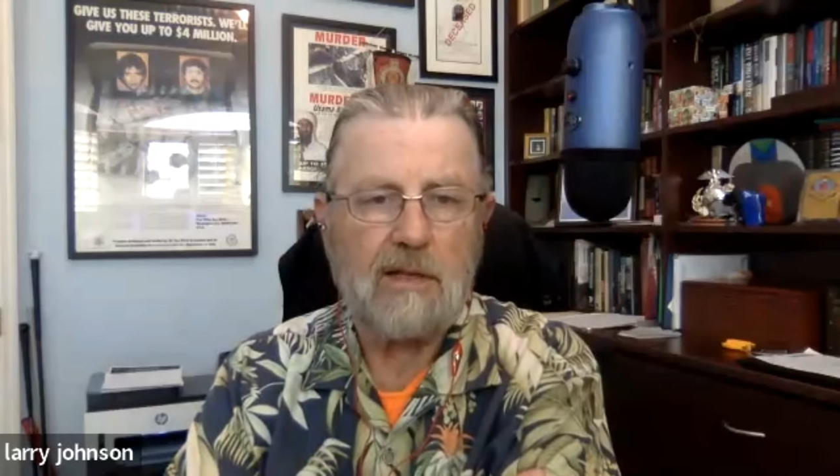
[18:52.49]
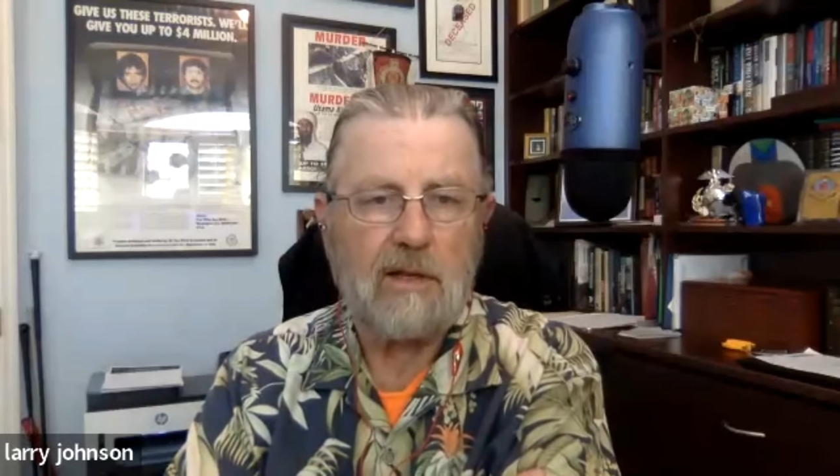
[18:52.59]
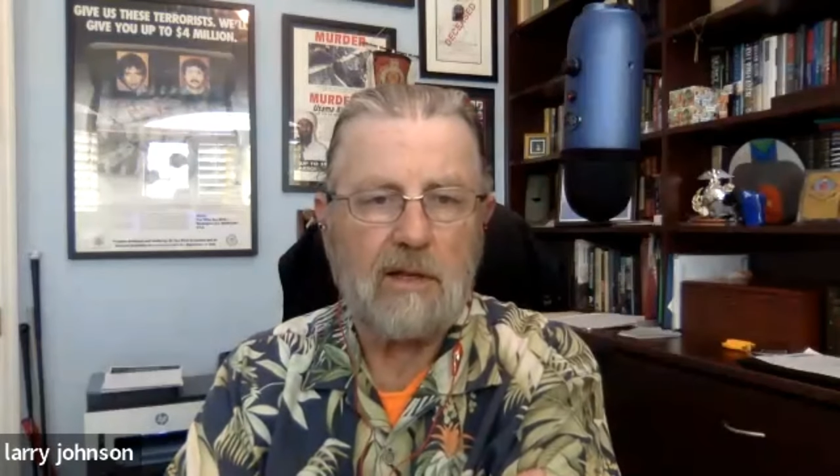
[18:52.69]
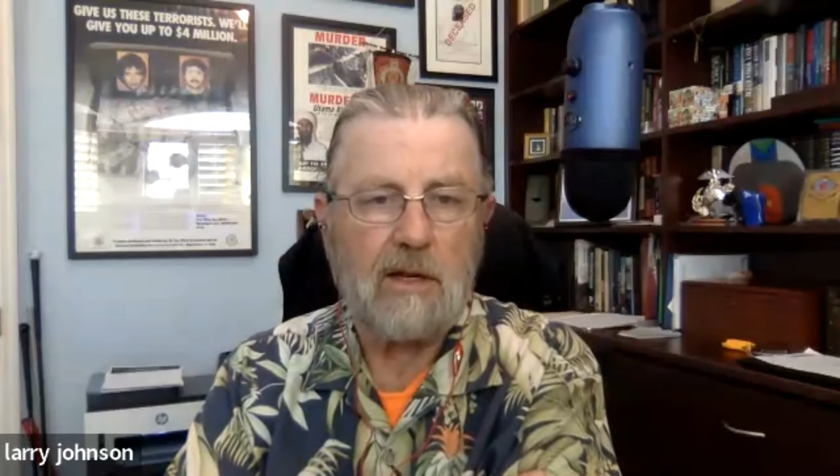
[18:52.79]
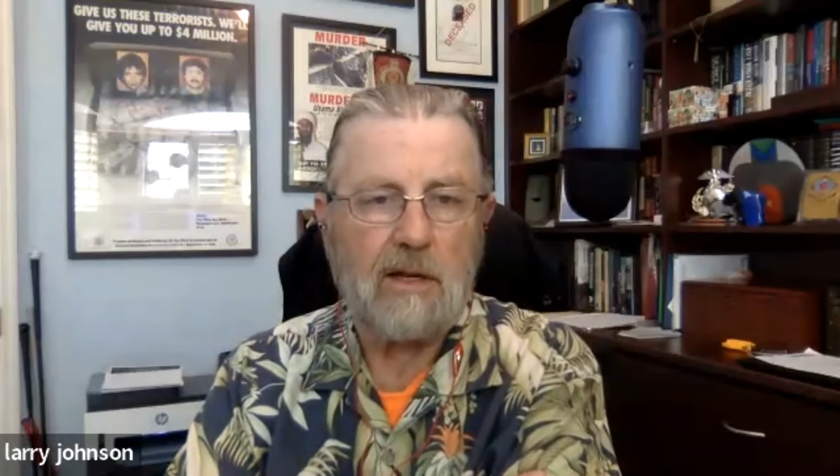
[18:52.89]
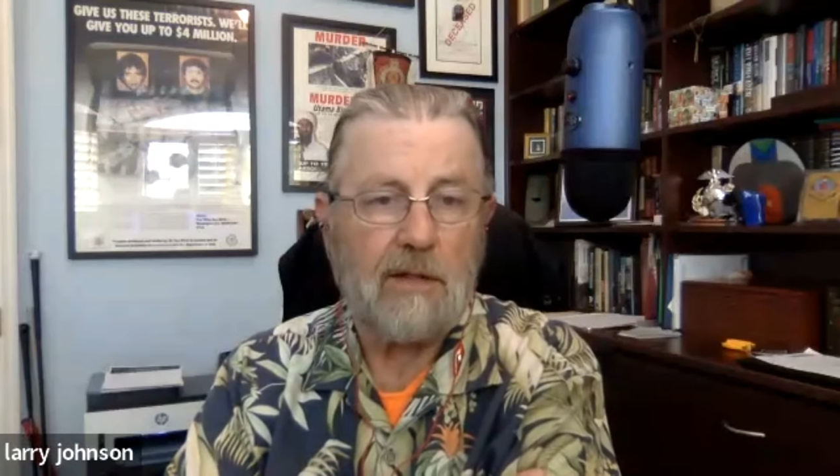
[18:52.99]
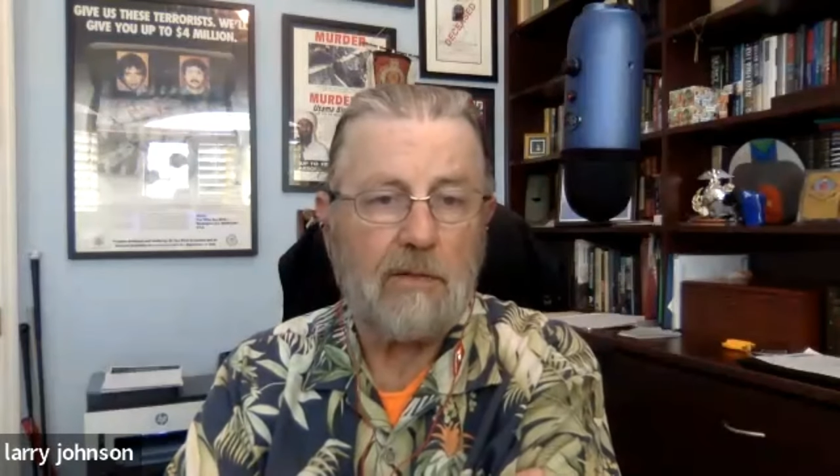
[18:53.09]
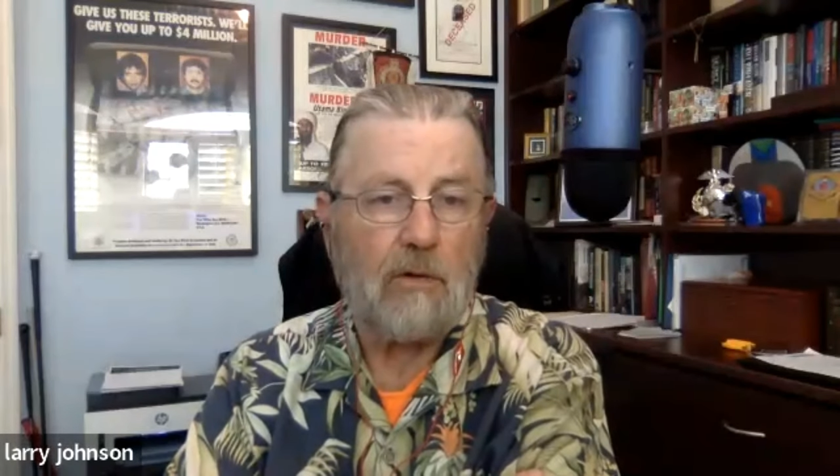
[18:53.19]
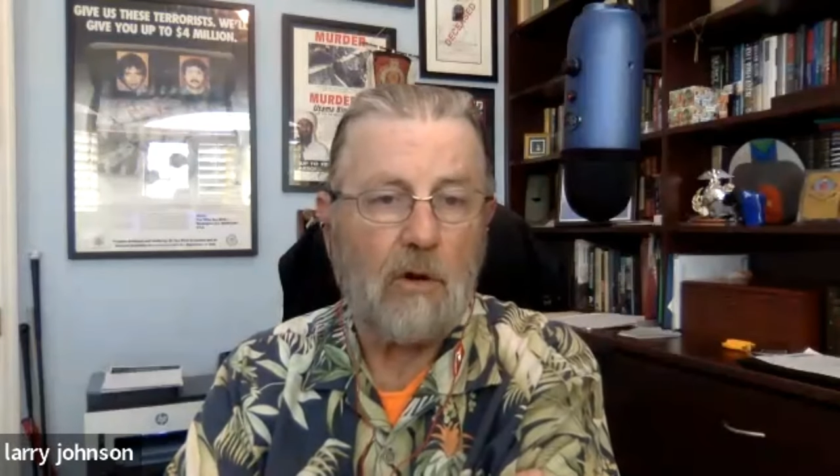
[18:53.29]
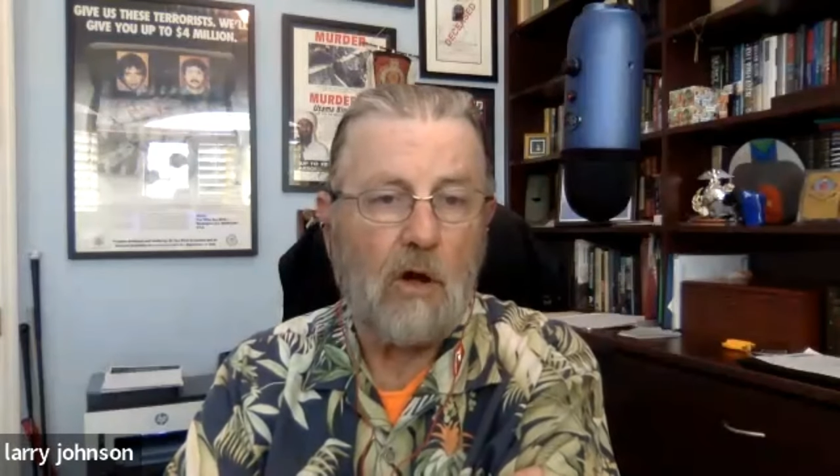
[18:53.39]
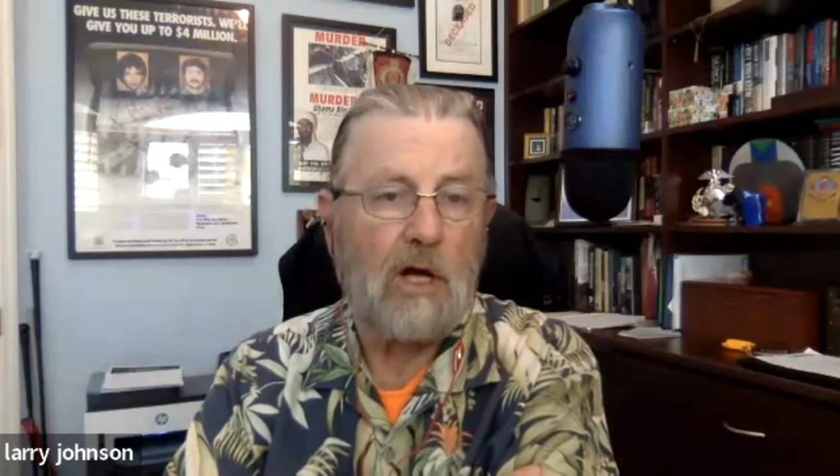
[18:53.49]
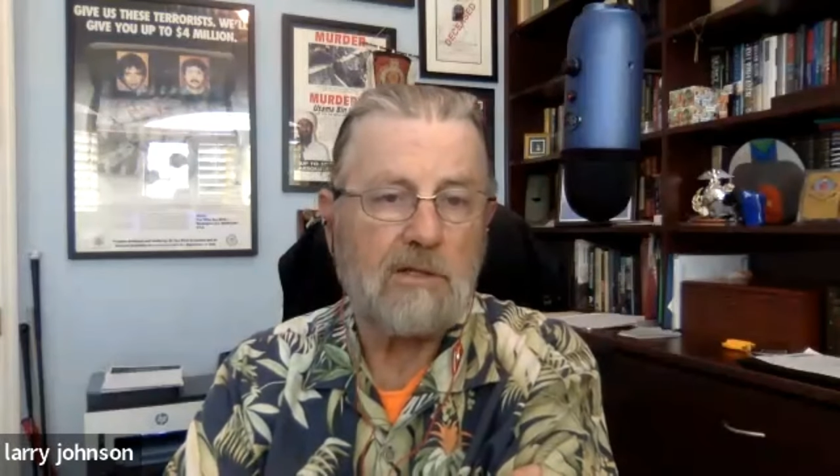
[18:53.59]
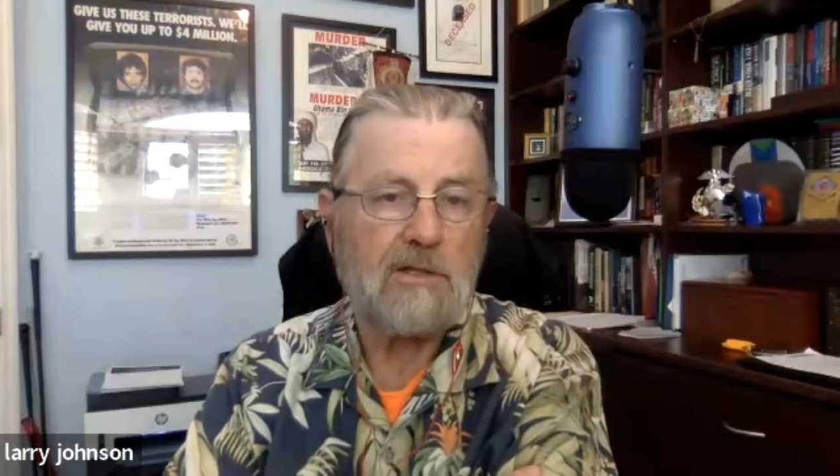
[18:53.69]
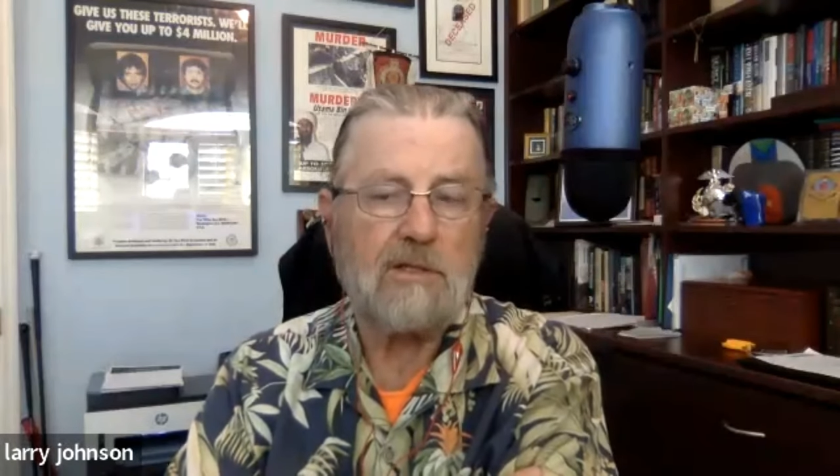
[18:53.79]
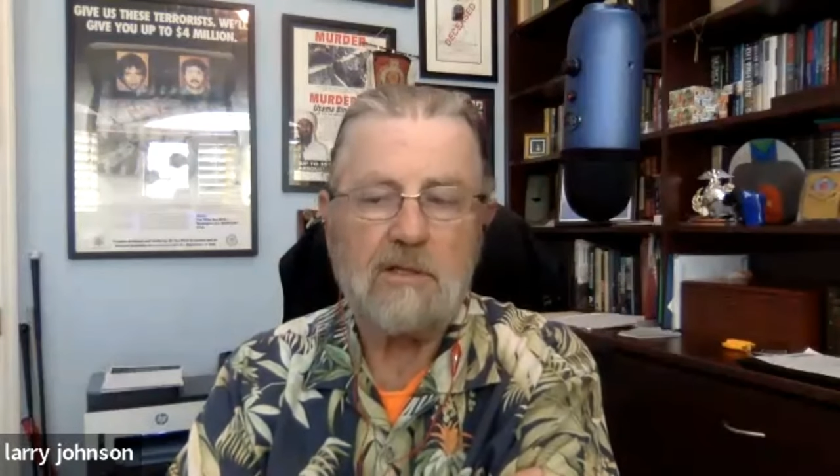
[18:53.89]
another
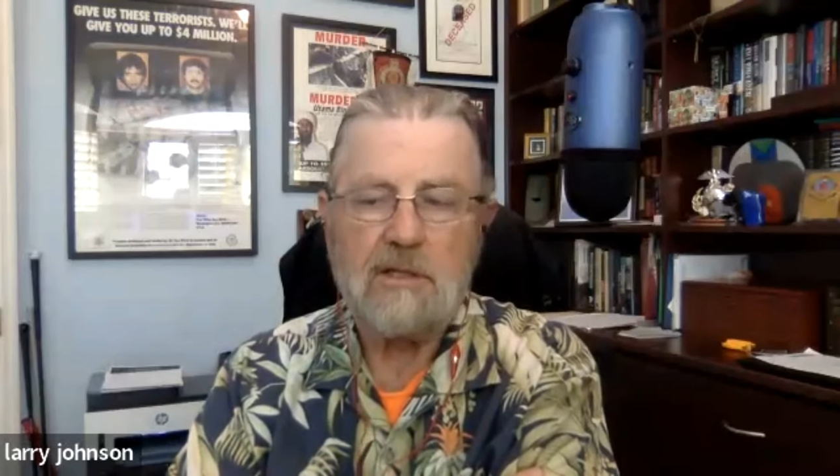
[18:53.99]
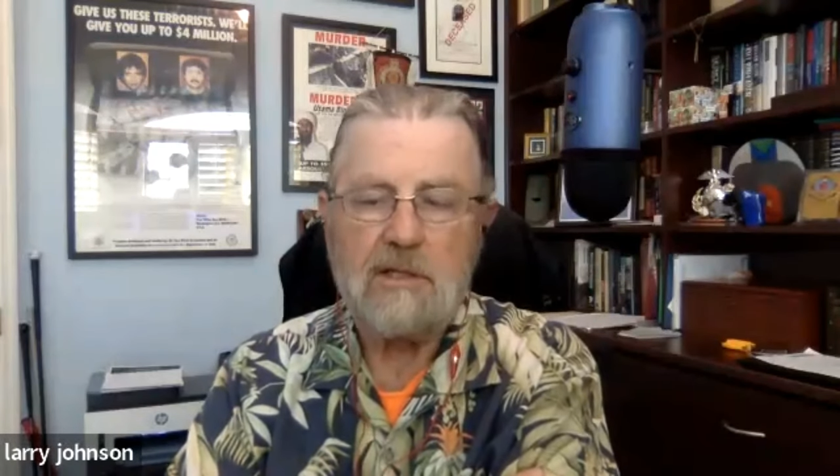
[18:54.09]
loss